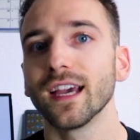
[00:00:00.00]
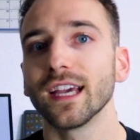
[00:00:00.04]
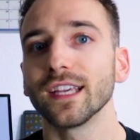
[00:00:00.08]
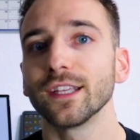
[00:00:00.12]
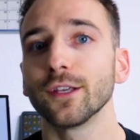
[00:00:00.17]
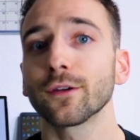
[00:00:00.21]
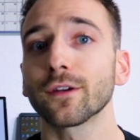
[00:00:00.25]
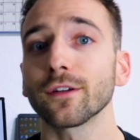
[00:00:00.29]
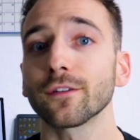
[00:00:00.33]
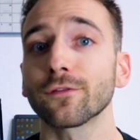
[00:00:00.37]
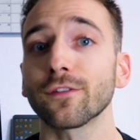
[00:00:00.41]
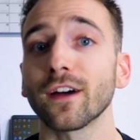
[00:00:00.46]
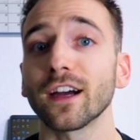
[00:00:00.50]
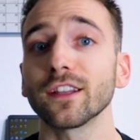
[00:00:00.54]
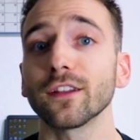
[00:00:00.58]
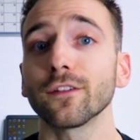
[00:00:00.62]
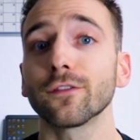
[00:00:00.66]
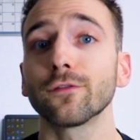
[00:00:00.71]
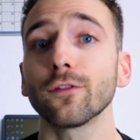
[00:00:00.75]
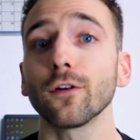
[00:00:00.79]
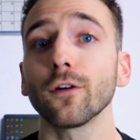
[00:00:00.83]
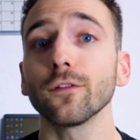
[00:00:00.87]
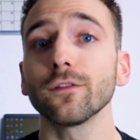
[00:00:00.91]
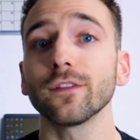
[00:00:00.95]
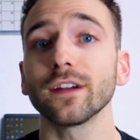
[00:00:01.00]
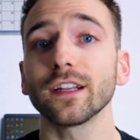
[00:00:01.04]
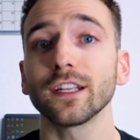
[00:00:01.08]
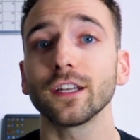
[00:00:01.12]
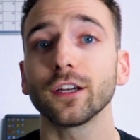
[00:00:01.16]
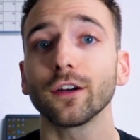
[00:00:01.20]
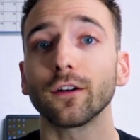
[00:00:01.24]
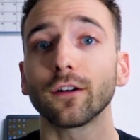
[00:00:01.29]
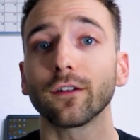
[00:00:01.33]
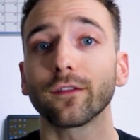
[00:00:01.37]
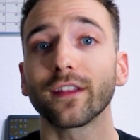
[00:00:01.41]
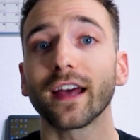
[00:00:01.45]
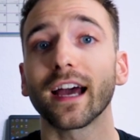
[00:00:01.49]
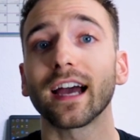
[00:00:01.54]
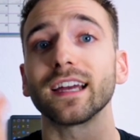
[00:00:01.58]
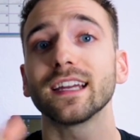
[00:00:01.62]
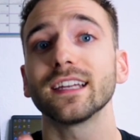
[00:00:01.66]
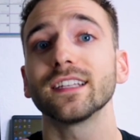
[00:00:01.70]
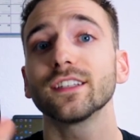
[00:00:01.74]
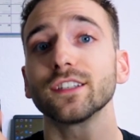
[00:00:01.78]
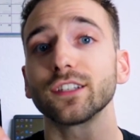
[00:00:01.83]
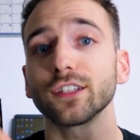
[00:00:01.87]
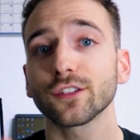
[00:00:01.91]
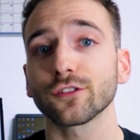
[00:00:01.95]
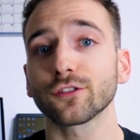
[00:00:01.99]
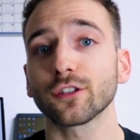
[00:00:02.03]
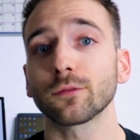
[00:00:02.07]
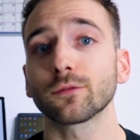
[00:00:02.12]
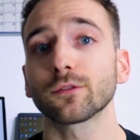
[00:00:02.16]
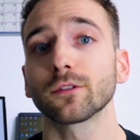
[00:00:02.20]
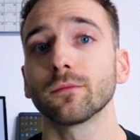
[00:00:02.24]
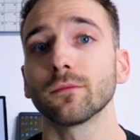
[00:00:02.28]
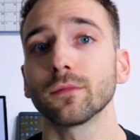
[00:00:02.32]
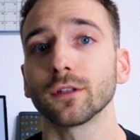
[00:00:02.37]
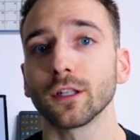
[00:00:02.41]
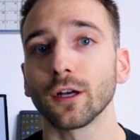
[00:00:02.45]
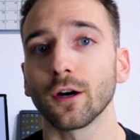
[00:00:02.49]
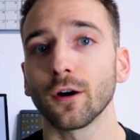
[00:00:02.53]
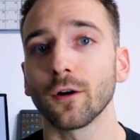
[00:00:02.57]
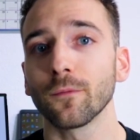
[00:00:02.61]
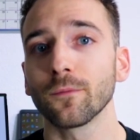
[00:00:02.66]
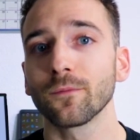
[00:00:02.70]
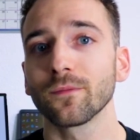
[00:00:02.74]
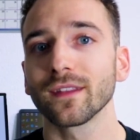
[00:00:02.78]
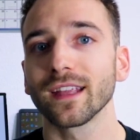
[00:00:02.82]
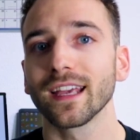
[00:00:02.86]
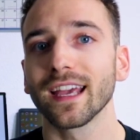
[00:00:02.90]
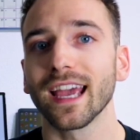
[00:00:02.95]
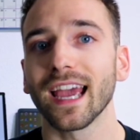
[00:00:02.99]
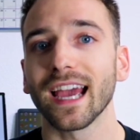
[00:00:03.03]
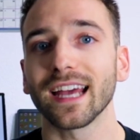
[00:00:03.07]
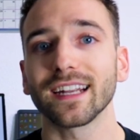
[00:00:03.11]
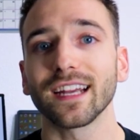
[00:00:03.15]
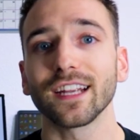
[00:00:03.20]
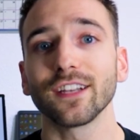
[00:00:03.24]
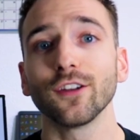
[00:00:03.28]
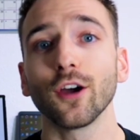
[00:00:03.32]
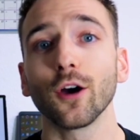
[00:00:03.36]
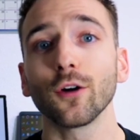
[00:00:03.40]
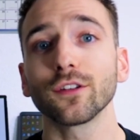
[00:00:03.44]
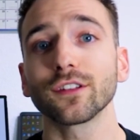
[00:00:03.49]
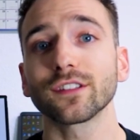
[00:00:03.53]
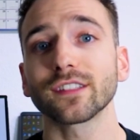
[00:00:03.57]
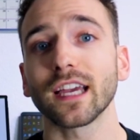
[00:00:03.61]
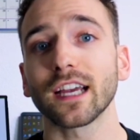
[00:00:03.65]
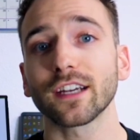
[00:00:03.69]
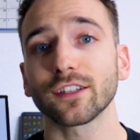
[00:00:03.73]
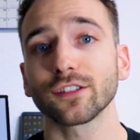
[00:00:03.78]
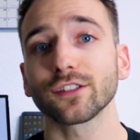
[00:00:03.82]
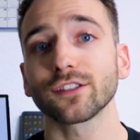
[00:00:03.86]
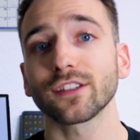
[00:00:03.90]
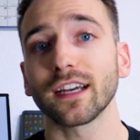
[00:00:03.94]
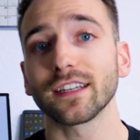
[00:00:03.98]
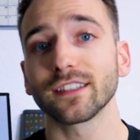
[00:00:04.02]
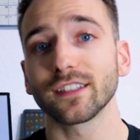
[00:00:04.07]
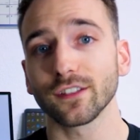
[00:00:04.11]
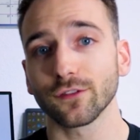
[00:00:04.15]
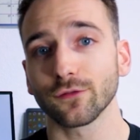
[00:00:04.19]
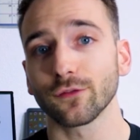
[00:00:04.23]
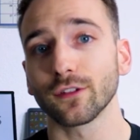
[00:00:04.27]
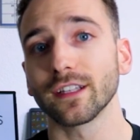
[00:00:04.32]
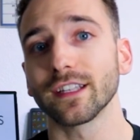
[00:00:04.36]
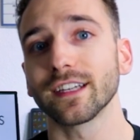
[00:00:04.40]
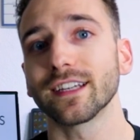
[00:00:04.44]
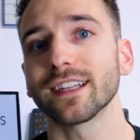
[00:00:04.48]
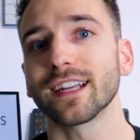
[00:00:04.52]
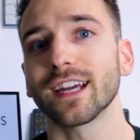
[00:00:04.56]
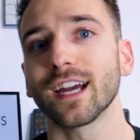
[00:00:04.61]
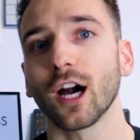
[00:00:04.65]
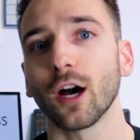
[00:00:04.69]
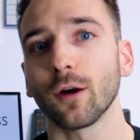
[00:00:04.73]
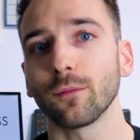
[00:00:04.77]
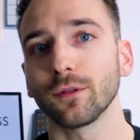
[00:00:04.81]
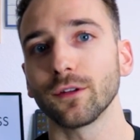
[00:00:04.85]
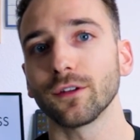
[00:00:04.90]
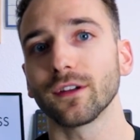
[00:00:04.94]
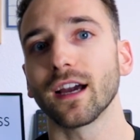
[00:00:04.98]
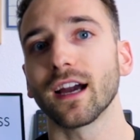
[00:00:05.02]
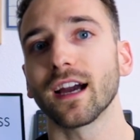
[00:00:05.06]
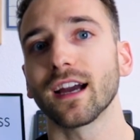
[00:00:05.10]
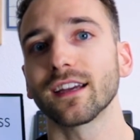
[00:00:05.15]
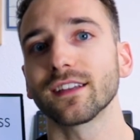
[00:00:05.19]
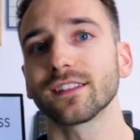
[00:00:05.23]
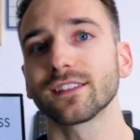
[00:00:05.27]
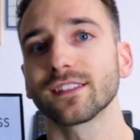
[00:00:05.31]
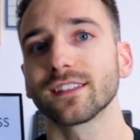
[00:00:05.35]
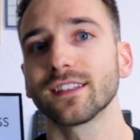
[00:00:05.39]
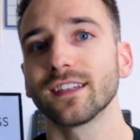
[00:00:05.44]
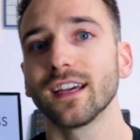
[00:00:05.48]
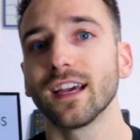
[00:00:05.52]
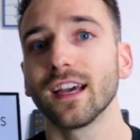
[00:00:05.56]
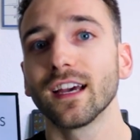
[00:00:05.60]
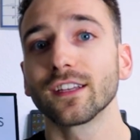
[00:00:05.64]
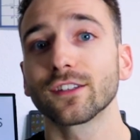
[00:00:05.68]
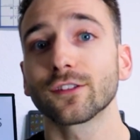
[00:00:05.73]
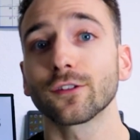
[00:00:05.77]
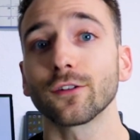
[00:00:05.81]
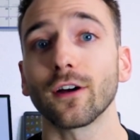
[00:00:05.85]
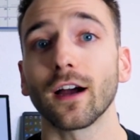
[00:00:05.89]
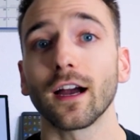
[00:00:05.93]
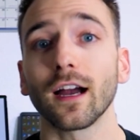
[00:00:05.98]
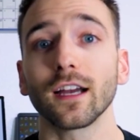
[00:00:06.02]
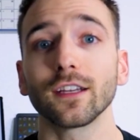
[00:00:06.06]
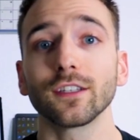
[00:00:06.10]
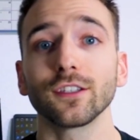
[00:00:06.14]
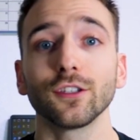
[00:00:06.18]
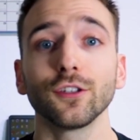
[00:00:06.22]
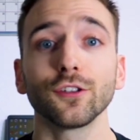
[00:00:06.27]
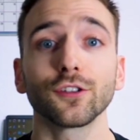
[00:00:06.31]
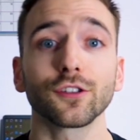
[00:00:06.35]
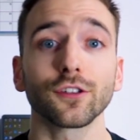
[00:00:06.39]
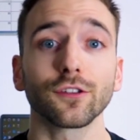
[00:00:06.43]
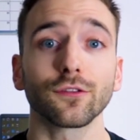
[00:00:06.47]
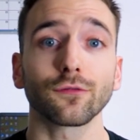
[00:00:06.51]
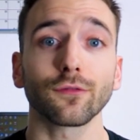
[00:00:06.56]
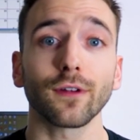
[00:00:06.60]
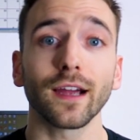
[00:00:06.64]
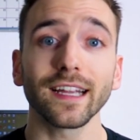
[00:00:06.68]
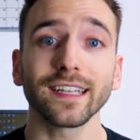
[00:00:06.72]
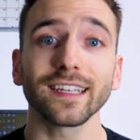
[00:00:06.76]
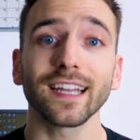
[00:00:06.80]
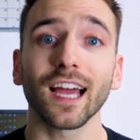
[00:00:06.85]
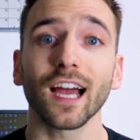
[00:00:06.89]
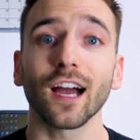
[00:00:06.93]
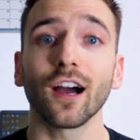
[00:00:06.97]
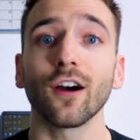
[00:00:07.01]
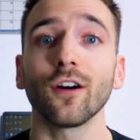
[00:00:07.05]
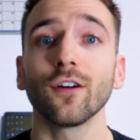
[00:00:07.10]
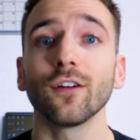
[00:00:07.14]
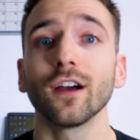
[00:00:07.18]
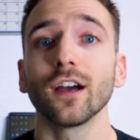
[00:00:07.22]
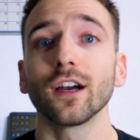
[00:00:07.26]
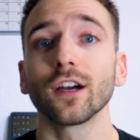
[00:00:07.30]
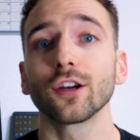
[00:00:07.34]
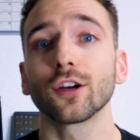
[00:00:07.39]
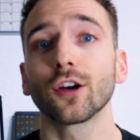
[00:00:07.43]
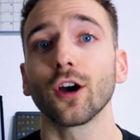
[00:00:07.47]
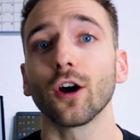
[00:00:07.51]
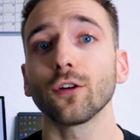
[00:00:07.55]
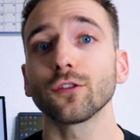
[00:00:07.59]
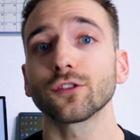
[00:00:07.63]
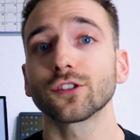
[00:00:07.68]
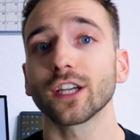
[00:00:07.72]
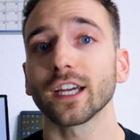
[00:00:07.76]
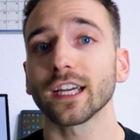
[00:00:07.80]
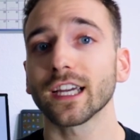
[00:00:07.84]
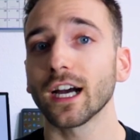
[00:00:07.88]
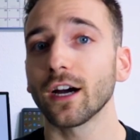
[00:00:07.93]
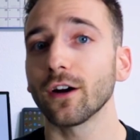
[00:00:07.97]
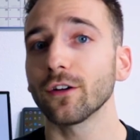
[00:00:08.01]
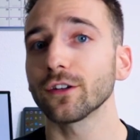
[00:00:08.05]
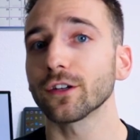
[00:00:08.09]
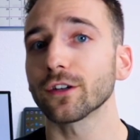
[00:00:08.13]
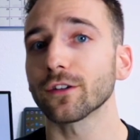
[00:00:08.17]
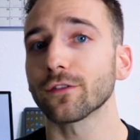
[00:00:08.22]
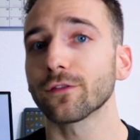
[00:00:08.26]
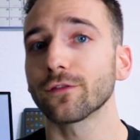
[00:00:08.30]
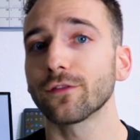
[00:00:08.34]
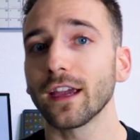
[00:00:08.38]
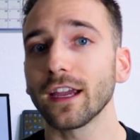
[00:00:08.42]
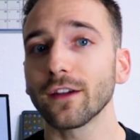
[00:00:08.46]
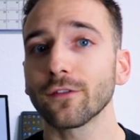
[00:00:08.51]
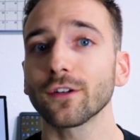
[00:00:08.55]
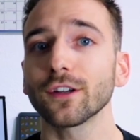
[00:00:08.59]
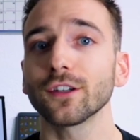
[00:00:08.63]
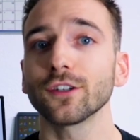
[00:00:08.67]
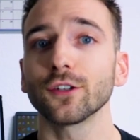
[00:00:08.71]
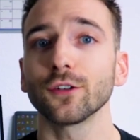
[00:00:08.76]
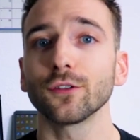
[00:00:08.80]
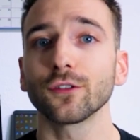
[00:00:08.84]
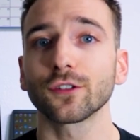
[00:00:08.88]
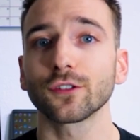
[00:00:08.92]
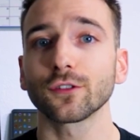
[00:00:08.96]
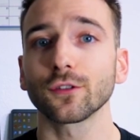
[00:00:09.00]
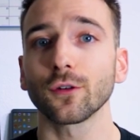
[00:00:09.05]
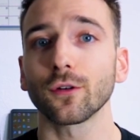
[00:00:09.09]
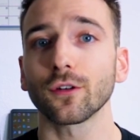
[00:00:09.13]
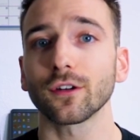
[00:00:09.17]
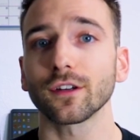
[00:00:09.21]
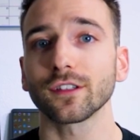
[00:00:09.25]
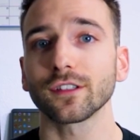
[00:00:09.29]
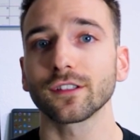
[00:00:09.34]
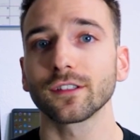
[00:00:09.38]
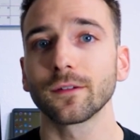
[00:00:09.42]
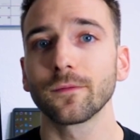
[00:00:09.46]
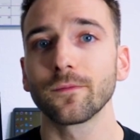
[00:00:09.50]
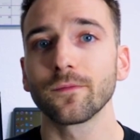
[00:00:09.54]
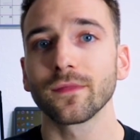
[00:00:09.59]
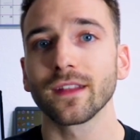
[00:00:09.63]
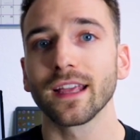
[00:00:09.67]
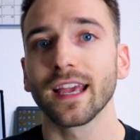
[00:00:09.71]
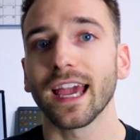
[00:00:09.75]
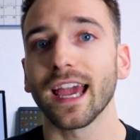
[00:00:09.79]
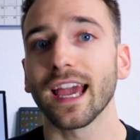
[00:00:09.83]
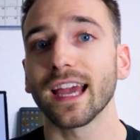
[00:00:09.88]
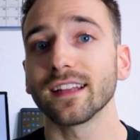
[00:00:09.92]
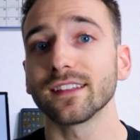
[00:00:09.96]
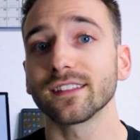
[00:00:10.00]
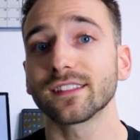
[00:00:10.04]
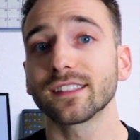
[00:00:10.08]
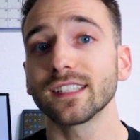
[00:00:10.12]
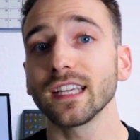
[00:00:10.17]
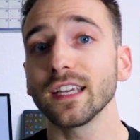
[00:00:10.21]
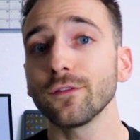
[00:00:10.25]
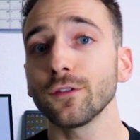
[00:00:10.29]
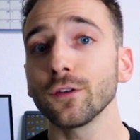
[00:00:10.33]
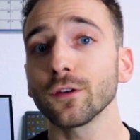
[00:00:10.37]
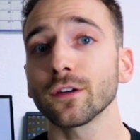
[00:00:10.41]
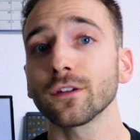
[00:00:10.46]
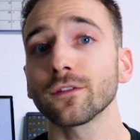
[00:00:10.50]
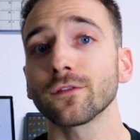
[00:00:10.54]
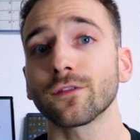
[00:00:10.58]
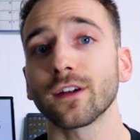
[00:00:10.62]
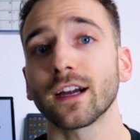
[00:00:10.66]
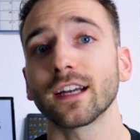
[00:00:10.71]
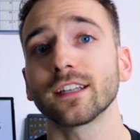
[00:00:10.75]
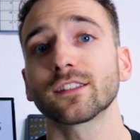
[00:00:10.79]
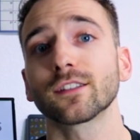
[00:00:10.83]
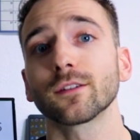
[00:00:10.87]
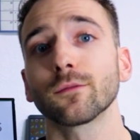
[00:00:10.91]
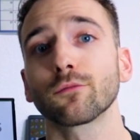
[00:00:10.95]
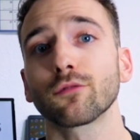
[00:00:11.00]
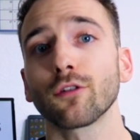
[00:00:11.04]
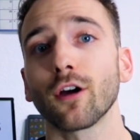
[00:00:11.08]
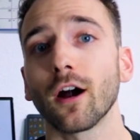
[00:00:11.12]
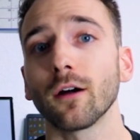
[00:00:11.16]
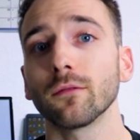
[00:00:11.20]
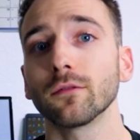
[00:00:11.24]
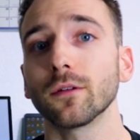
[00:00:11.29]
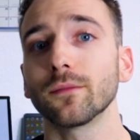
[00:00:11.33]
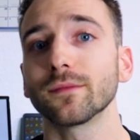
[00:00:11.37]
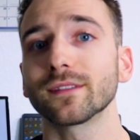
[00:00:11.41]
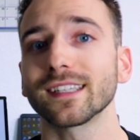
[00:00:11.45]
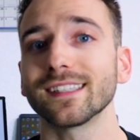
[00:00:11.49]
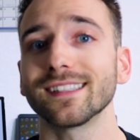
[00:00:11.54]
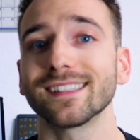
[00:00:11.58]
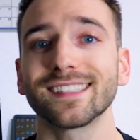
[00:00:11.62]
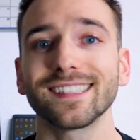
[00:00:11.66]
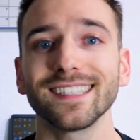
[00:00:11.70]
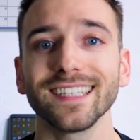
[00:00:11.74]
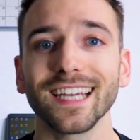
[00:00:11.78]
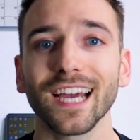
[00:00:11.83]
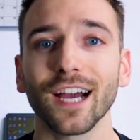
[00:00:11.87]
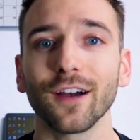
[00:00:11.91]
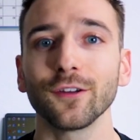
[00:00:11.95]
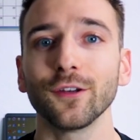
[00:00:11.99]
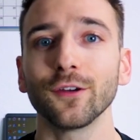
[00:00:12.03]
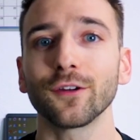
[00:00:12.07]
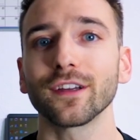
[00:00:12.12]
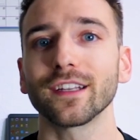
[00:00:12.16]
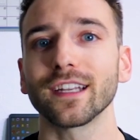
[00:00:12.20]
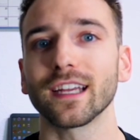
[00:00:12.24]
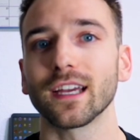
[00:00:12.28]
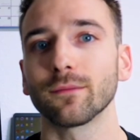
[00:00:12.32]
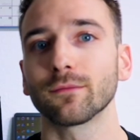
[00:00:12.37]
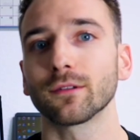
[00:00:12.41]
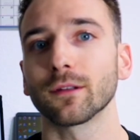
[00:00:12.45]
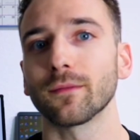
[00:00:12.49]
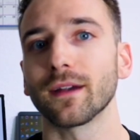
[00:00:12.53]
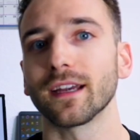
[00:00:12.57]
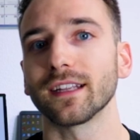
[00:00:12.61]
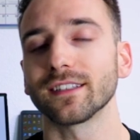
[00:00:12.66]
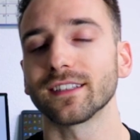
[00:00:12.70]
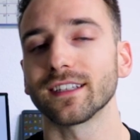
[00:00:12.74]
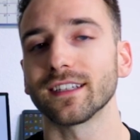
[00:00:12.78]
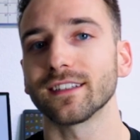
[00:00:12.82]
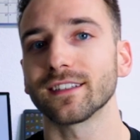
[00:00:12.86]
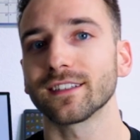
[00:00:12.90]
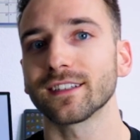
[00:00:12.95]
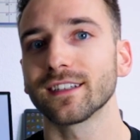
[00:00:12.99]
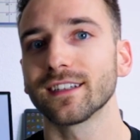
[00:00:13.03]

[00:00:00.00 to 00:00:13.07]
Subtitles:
You can find the full video of that in the description below, and I know this exercise is really going to help you guys. So you should right now go check out your favorite news source and see if you can find some problems and see how you can implement it.